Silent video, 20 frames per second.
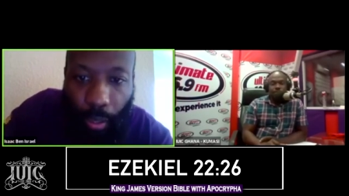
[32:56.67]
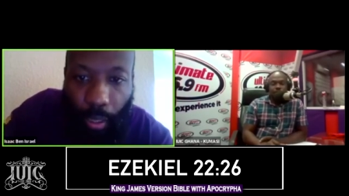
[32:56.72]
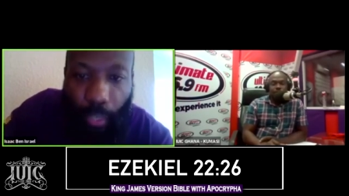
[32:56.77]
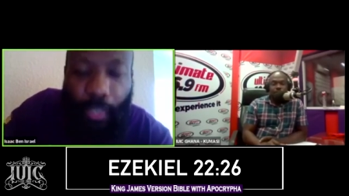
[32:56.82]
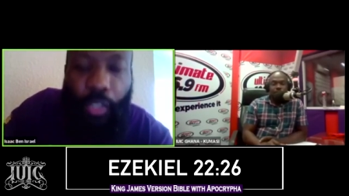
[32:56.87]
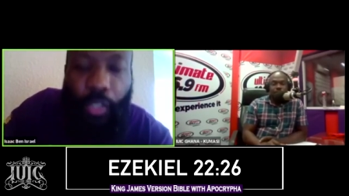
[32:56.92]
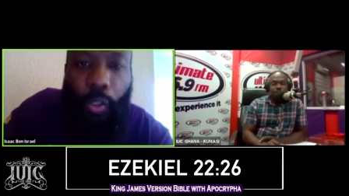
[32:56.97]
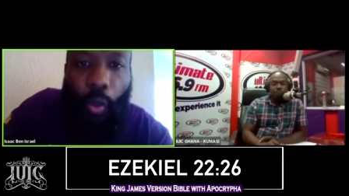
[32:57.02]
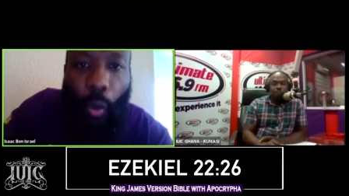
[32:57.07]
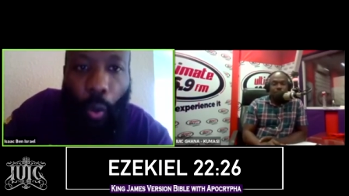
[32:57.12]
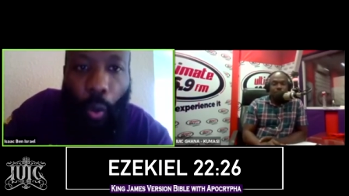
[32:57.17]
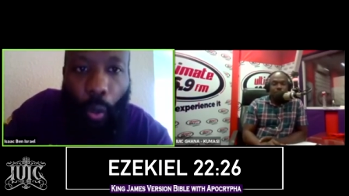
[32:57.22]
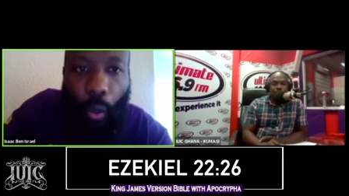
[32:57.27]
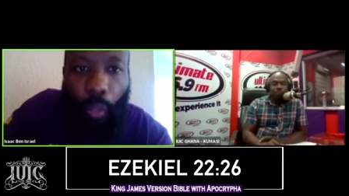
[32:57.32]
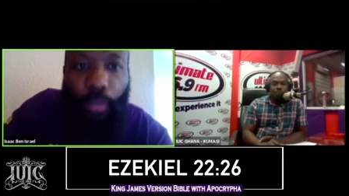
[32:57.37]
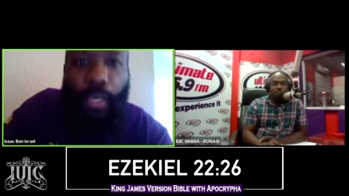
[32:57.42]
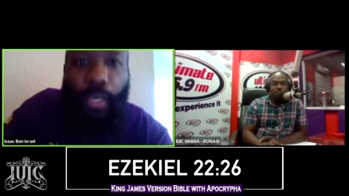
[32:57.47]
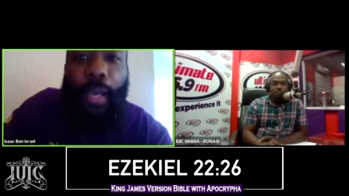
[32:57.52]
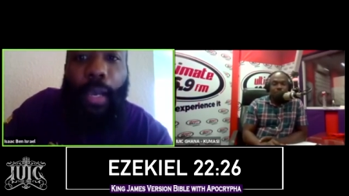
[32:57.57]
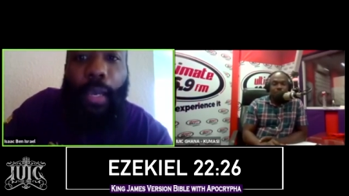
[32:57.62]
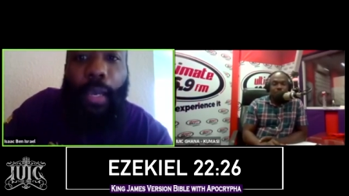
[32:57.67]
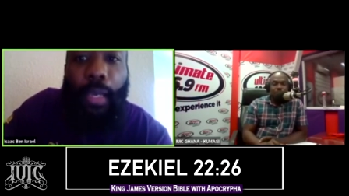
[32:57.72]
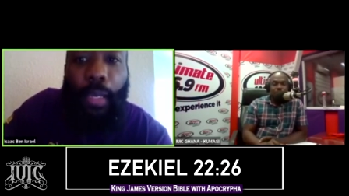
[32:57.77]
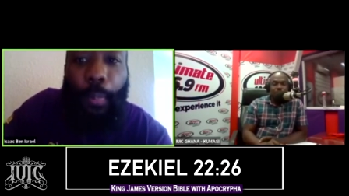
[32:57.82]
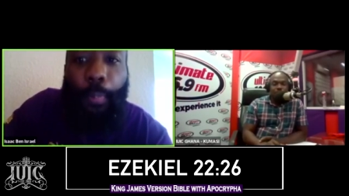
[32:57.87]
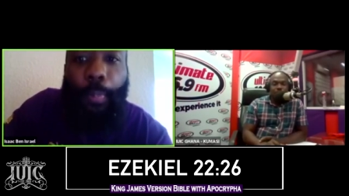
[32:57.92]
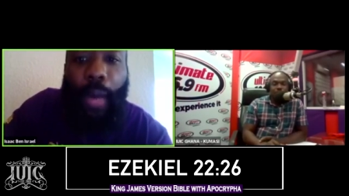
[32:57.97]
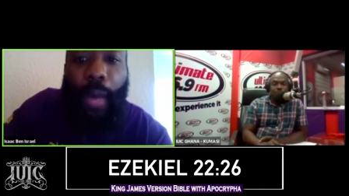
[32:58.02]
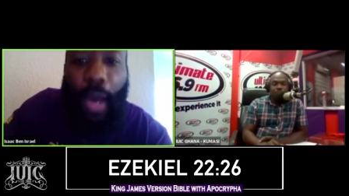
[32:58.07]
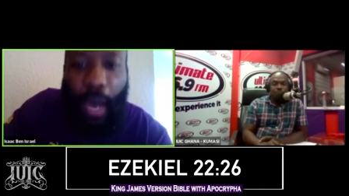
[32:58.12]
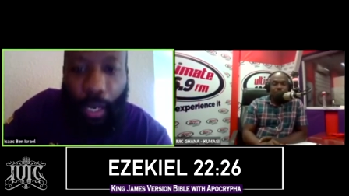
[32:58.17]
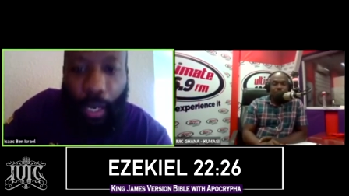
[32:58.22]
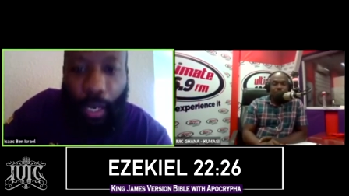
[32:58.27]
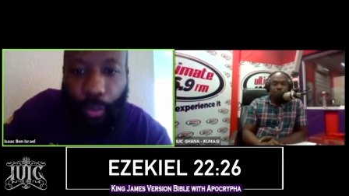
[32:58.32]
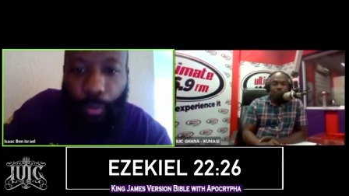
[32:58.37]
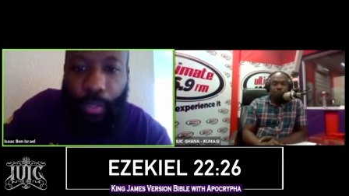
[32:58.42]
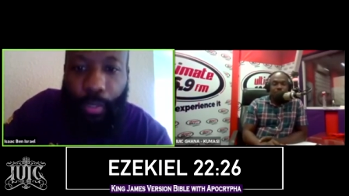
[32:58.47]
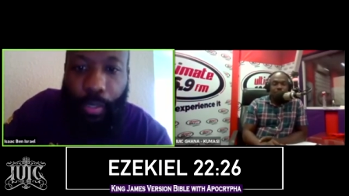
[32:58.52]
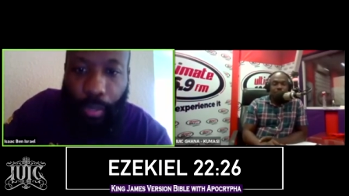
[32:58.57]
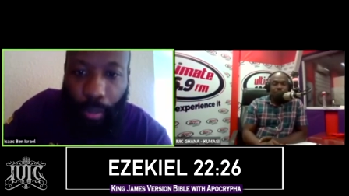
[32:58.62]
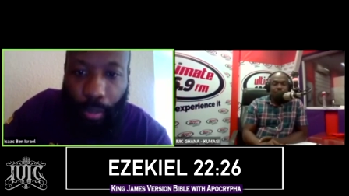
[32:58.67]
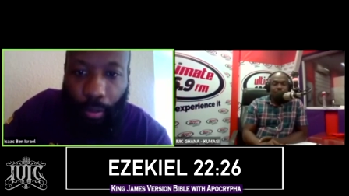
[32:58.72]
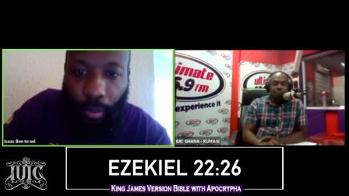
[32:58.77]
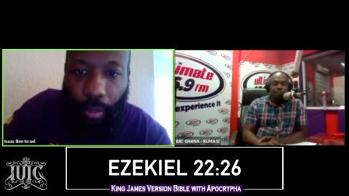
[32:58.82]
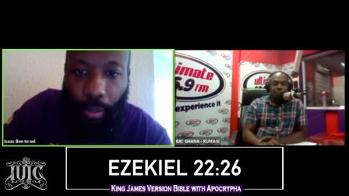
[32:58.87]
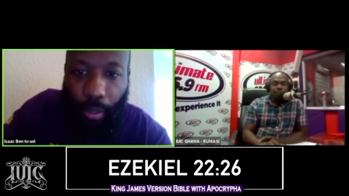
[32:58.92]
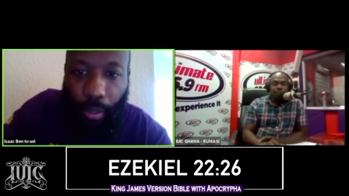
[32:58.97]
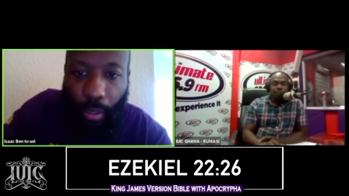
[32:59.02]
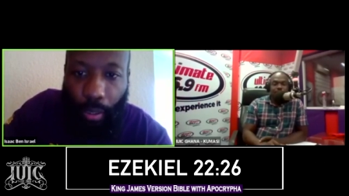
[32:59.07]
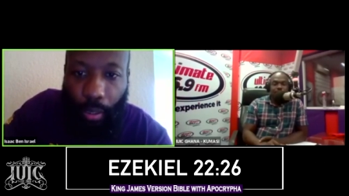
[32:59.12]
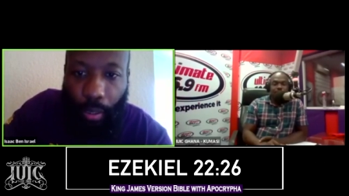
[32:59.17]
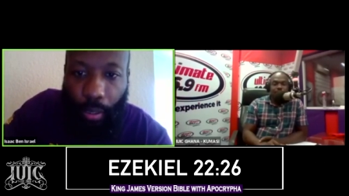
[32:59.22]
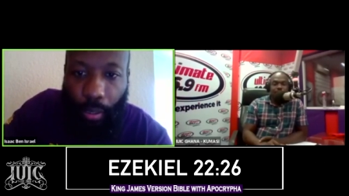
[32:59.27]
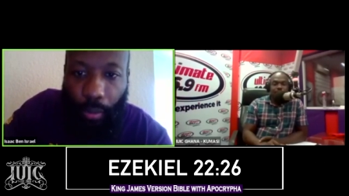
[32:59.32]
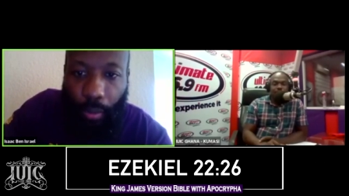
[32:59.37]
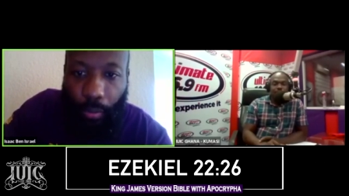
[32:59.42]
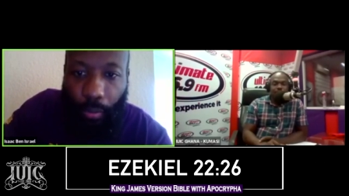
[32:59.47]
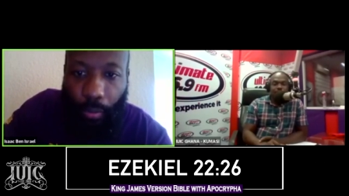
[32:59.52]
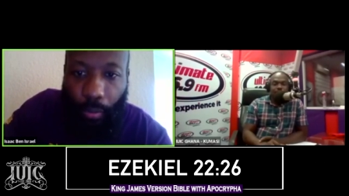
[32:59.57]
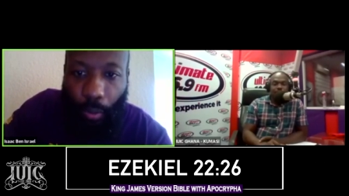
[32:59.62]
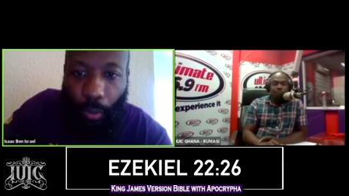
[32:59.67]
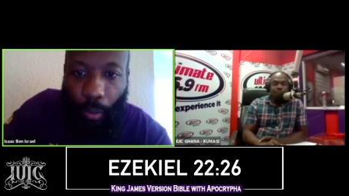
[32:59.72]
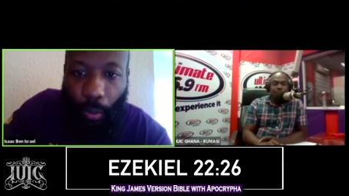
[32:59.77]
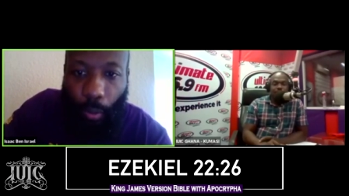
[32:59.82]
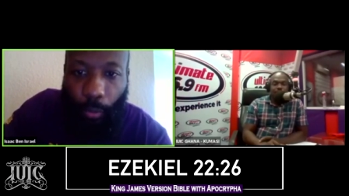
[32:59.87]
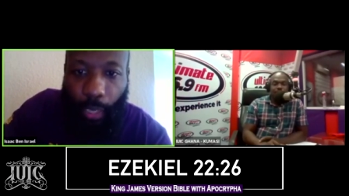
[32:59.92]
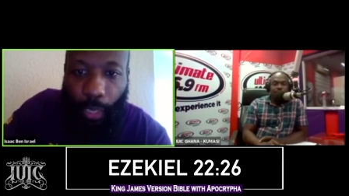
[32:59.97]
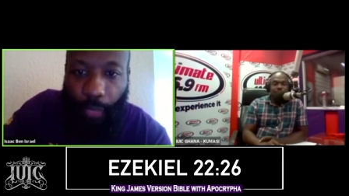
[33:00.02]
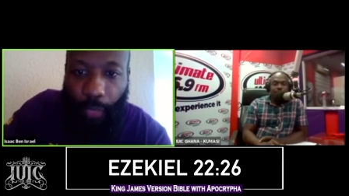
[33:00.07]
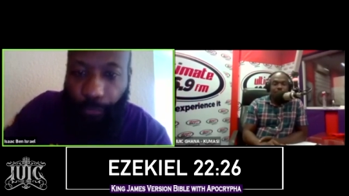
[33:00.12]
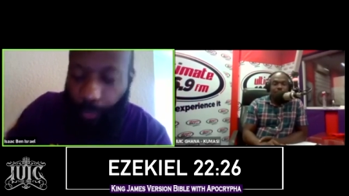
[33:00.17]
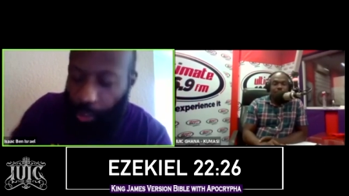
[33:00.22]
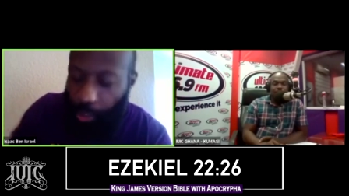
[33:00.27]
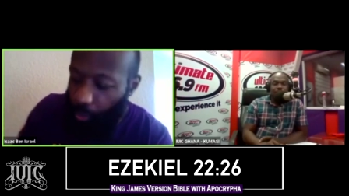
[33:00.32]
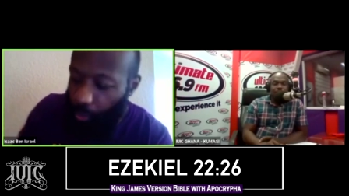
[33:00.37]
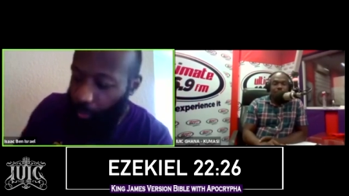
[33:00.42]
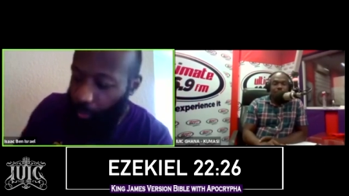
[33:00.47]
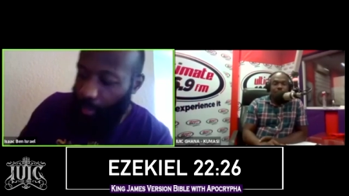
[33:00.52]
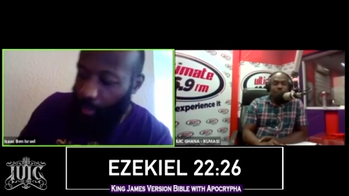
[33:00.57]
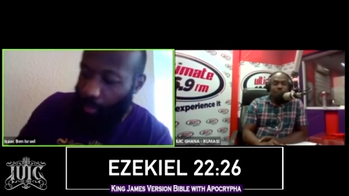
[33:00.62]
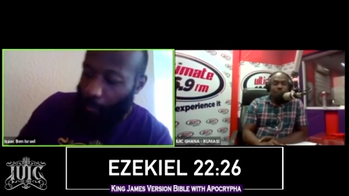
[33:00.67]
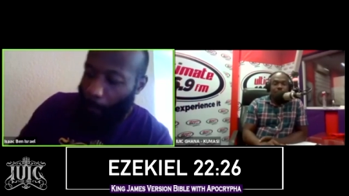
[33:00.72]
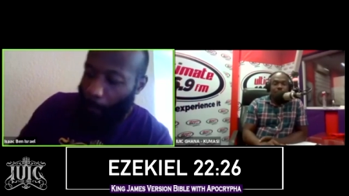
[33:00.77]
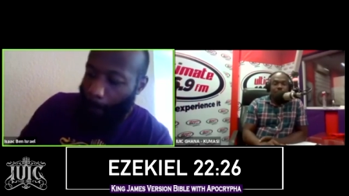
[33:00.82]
It's called hypocrisy. Okay, finish reading.